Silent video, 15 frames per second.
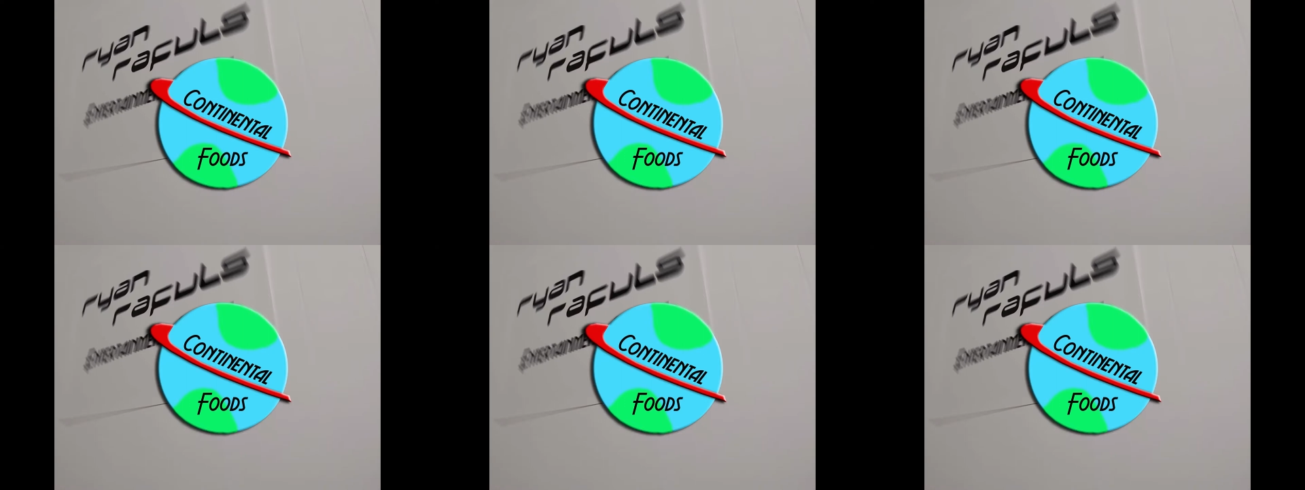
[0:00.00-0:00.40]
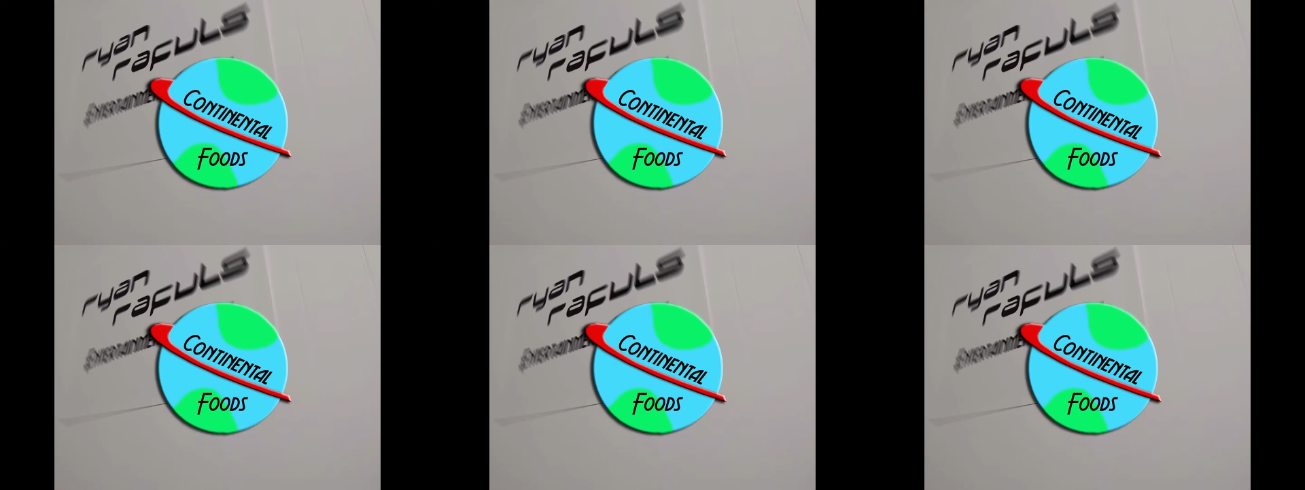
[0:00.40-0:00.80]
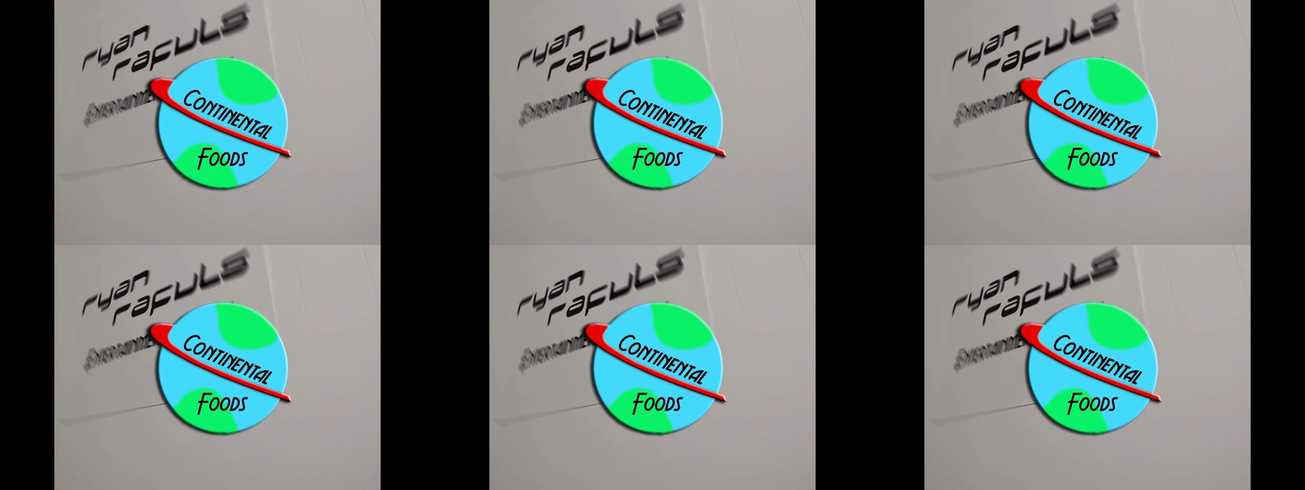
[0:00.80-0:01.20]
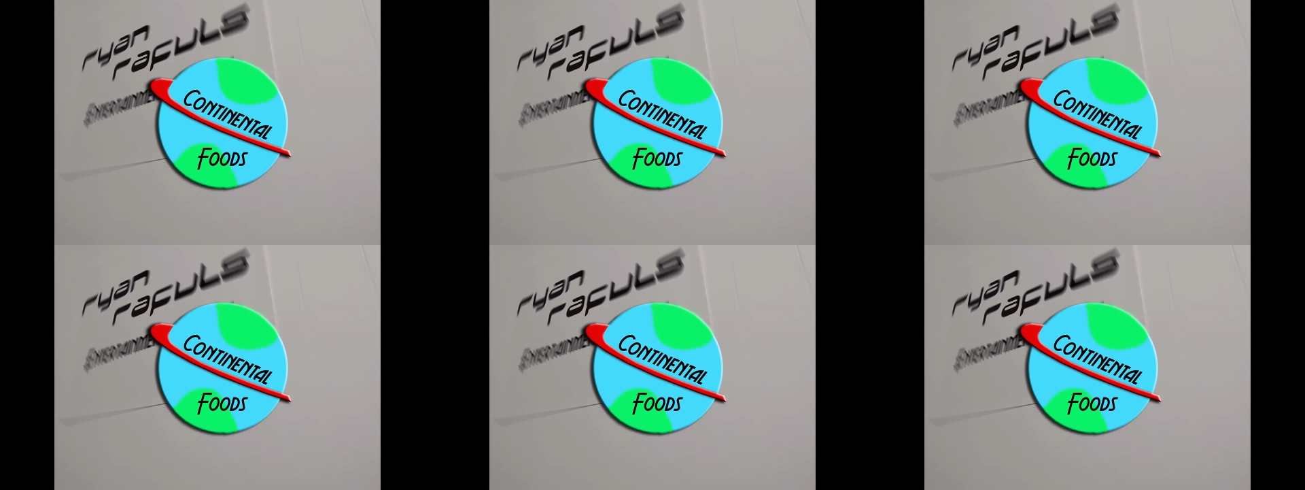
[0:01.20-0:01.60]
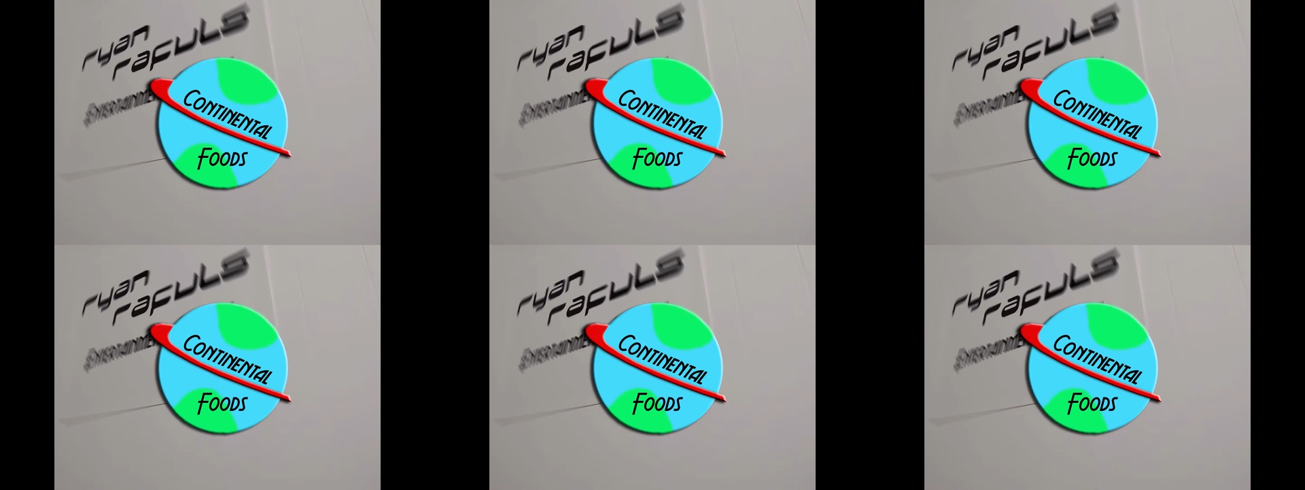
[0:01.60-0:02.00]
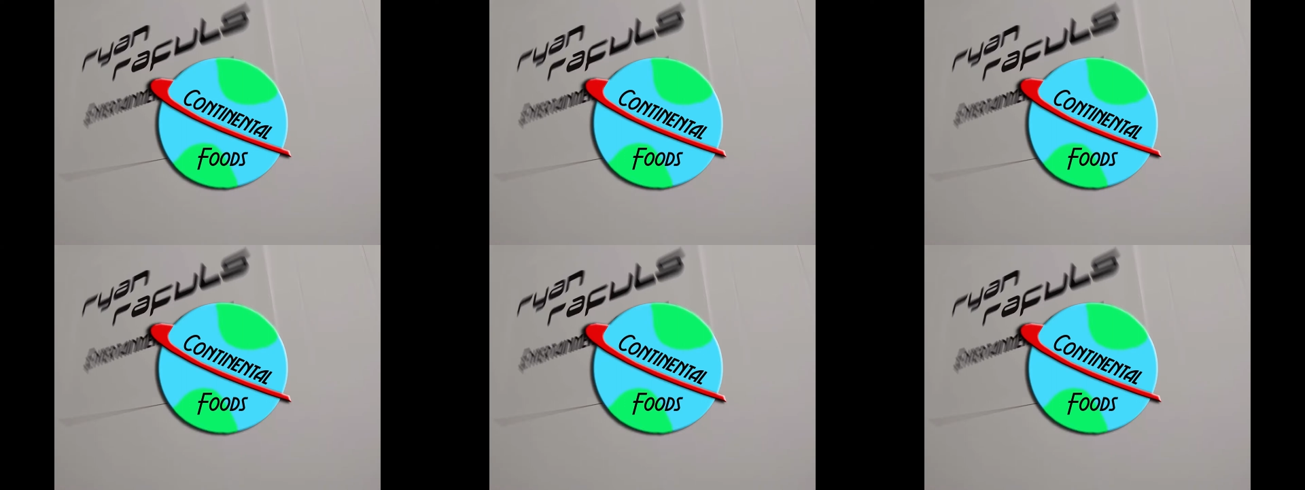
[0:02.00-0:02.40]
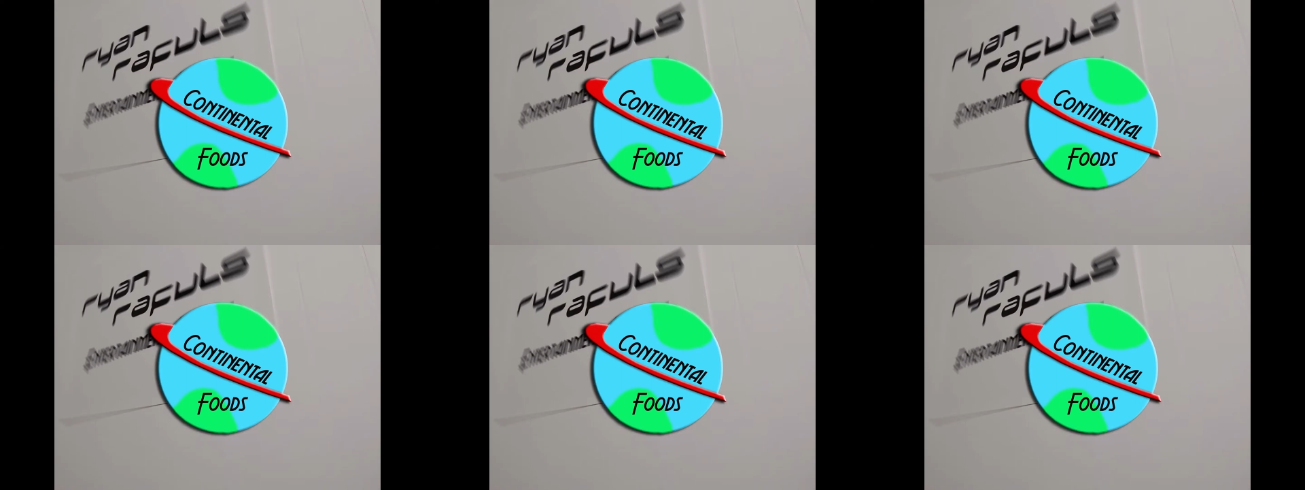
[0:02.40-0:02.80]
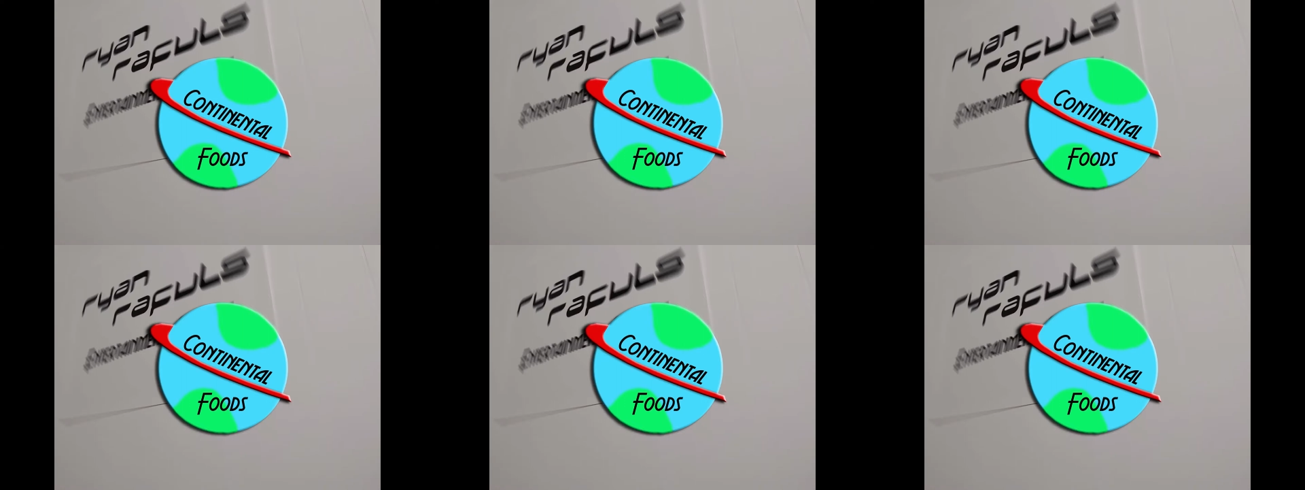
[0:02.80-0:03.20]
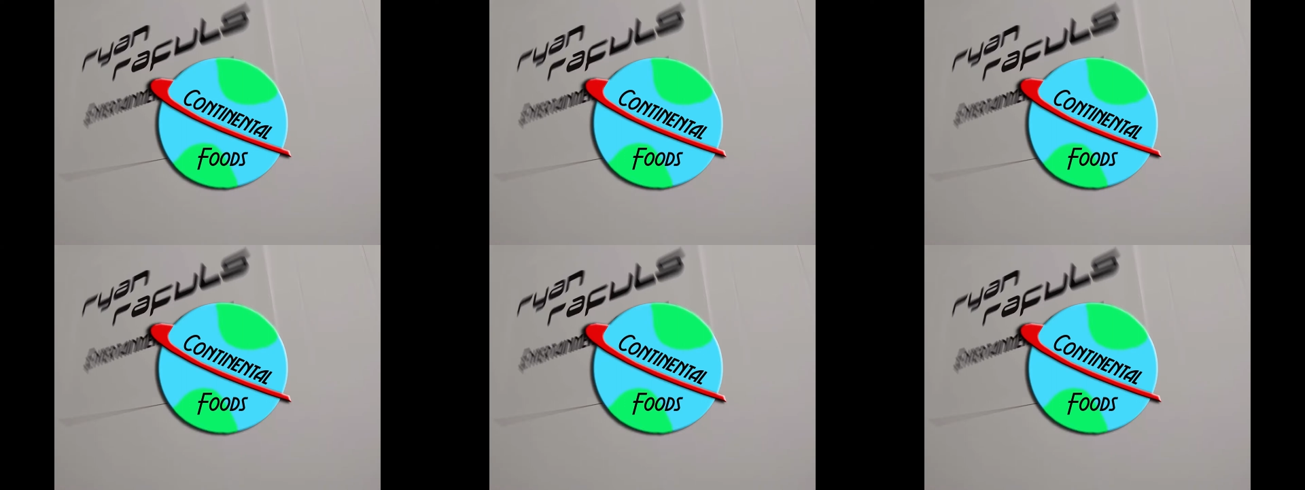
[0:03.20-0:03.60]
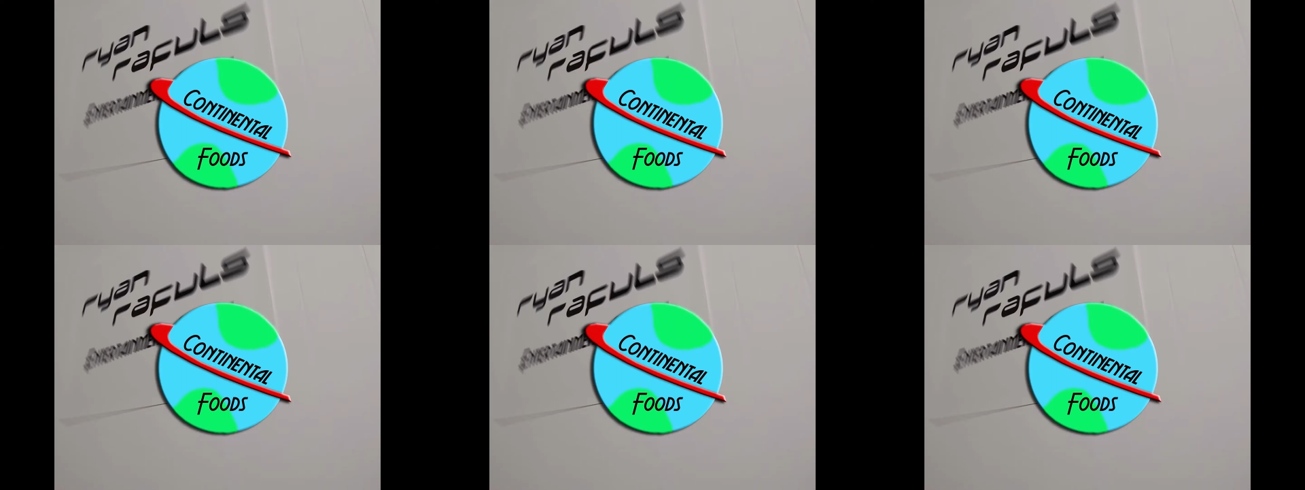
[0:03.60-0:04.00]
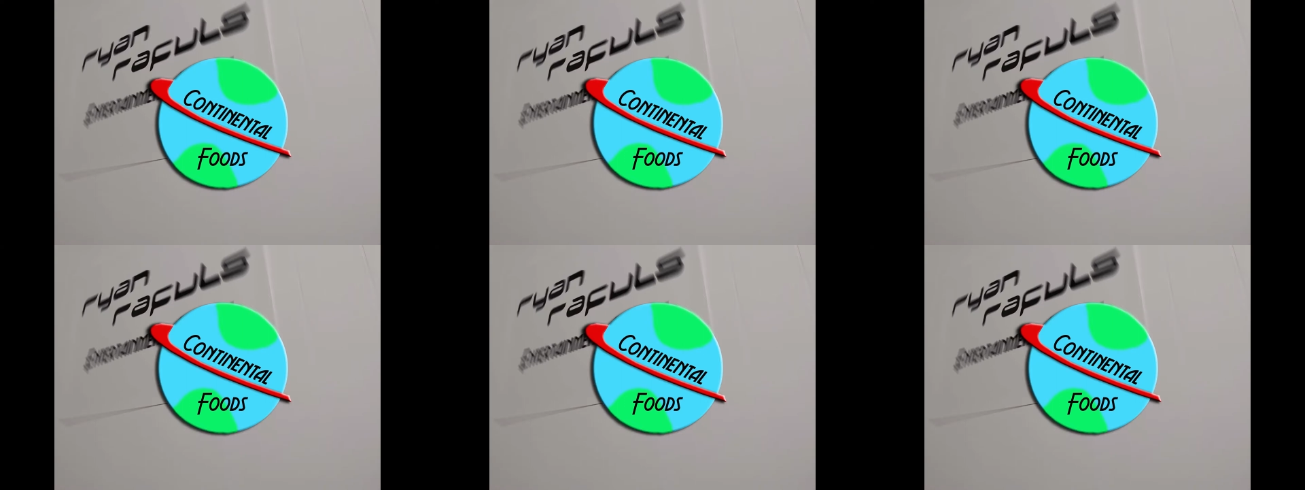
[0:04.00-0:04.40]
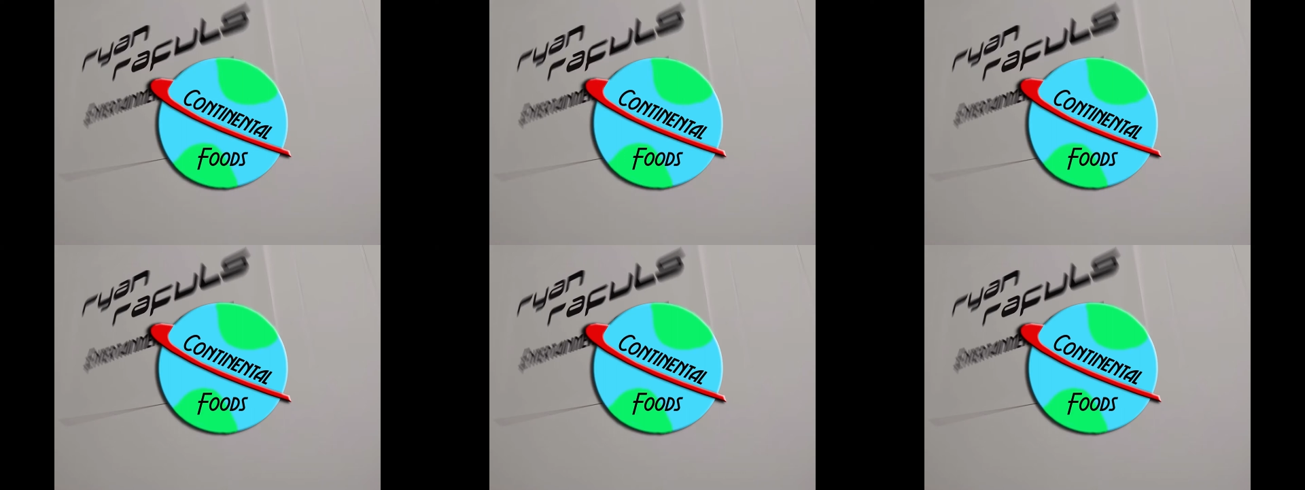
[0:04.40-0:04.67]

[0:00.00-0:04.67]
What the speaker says: [unreadable: no face in view]